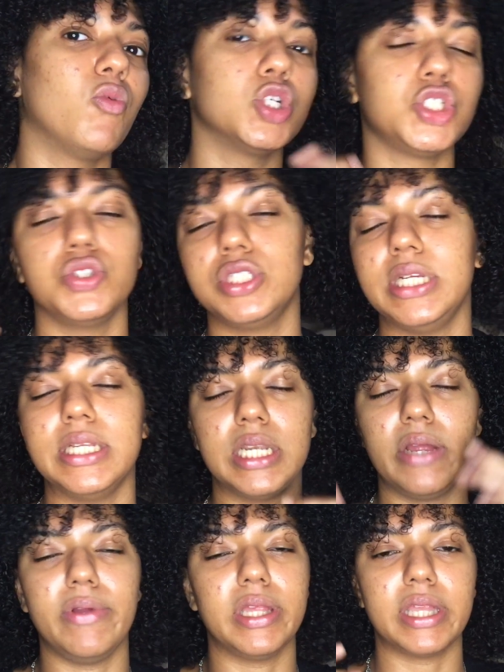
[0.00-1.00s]
wash routine and
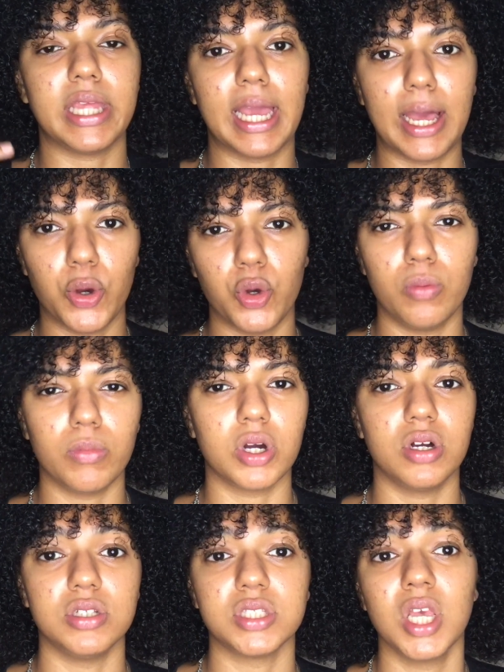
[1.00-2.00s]
everything at home,
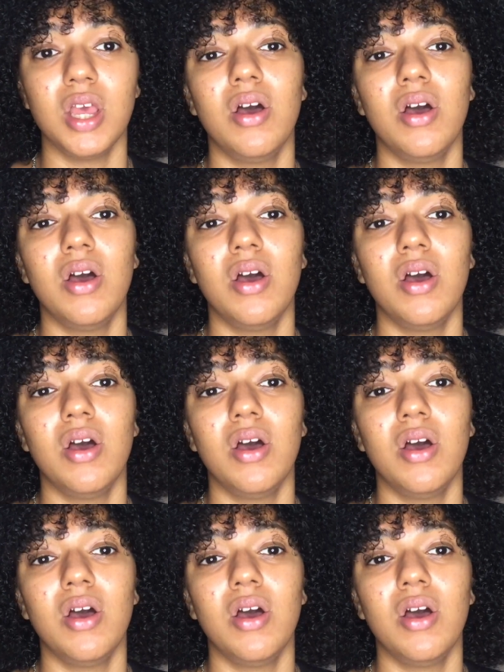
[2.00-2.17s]
because